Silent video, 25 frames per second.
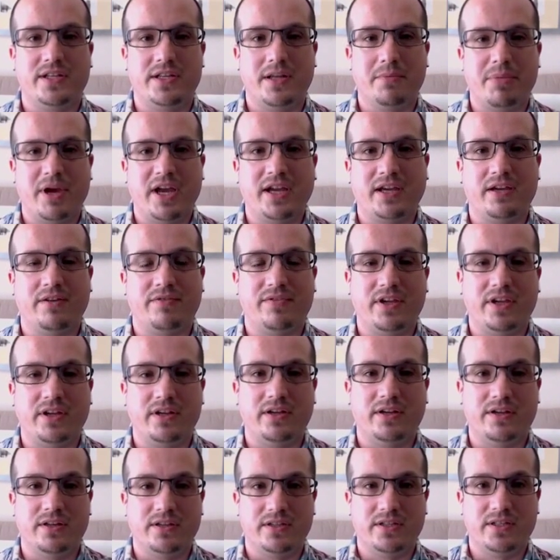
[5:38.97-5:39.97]
And the Bank of
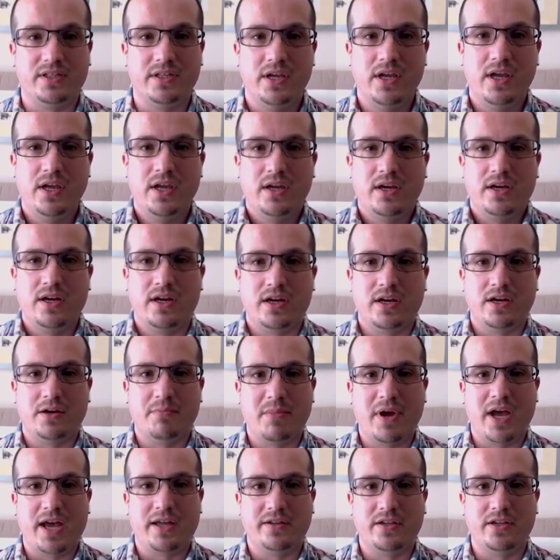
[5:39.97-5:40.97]
England
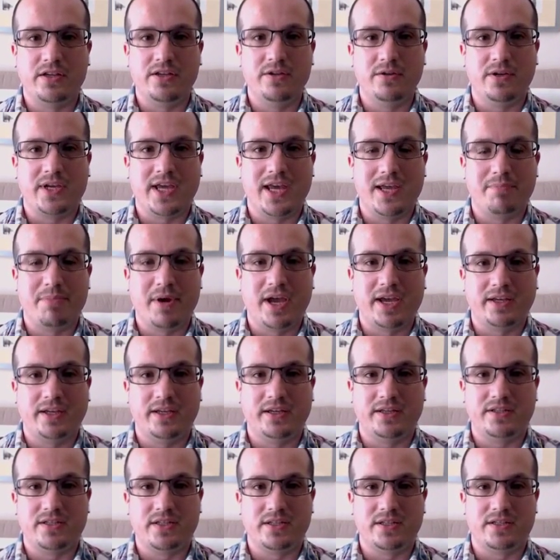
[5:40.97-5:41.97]
and the UK
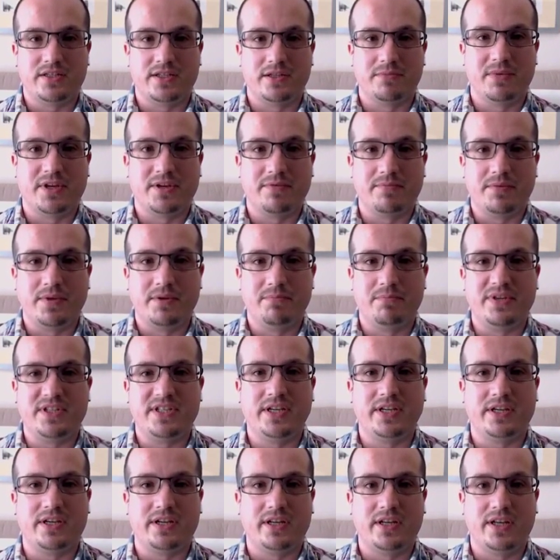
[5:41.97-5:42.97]
banking system have been
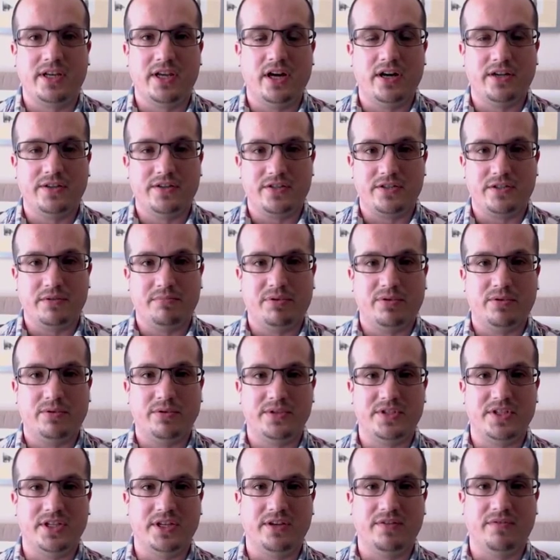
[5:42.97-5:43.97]
particularly
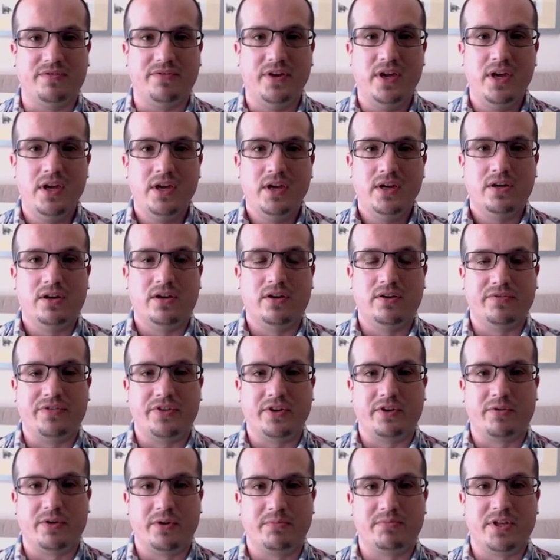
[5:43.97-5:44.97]
unsupportive of
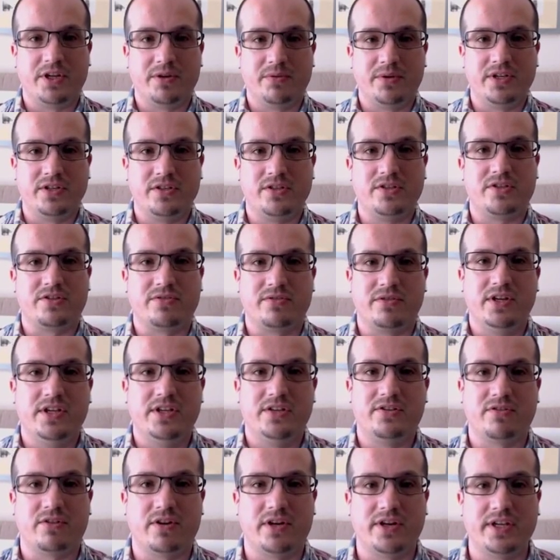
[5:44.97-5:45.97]
the crypto
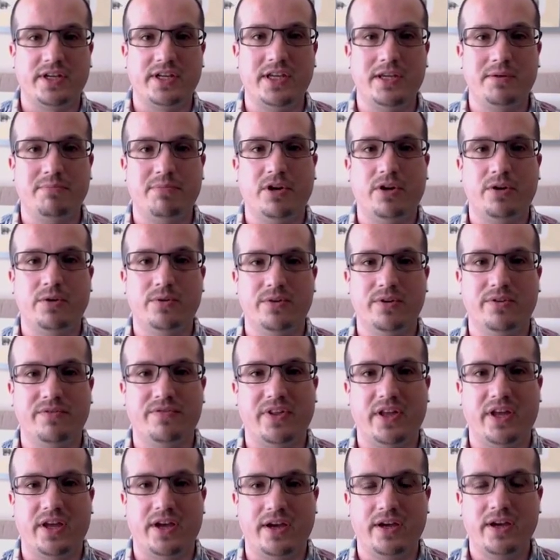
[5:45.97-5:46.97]
industry, trying to keep hold of
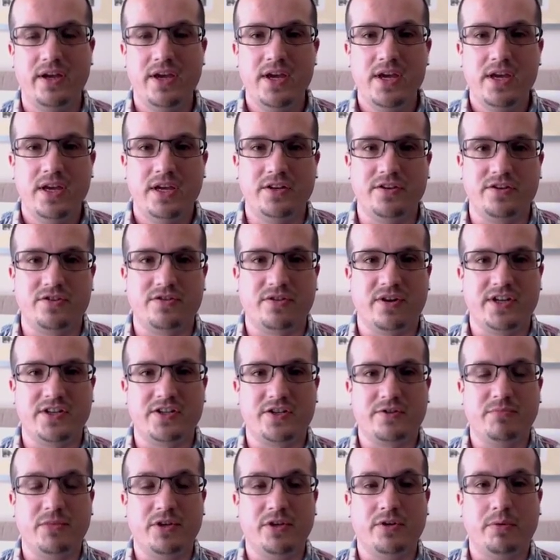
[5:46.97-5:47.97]
their
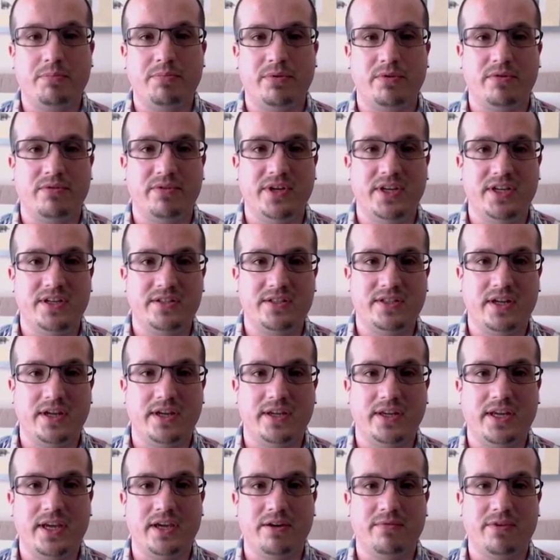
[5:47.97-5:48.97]
entrenched monopolies
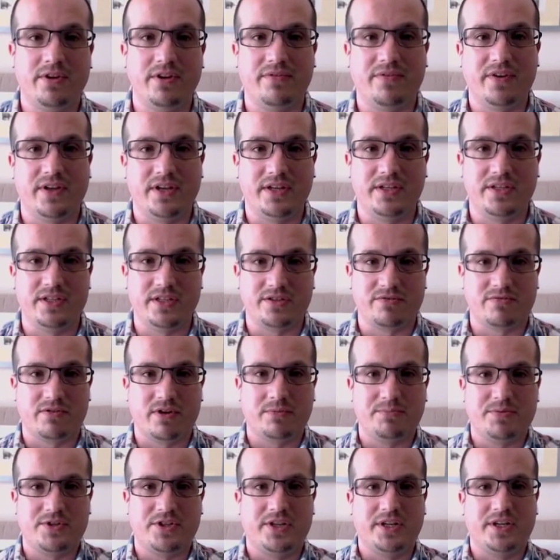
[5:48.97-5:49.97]
and get rid of any
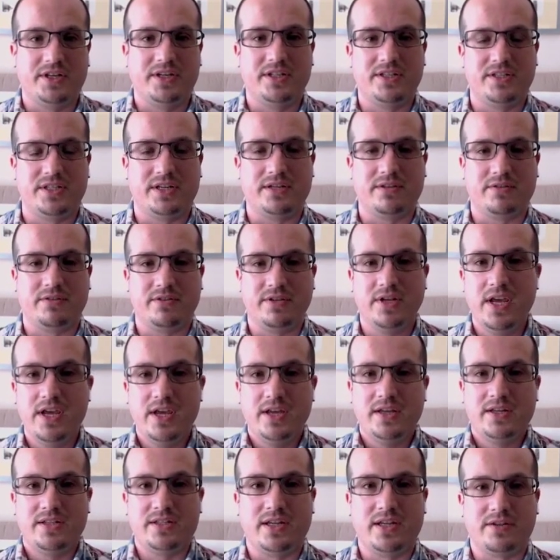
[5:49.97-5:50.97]
disruption in the
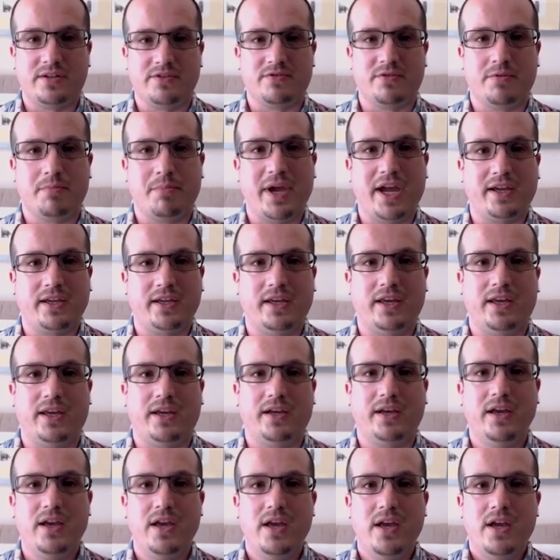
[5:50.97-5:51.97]
central
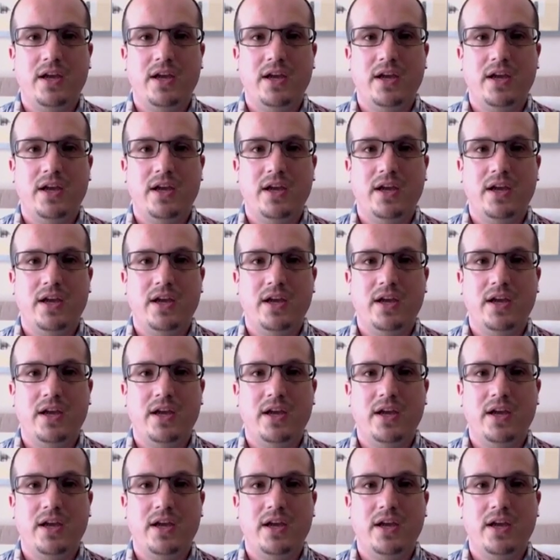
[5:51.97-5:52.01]
banking.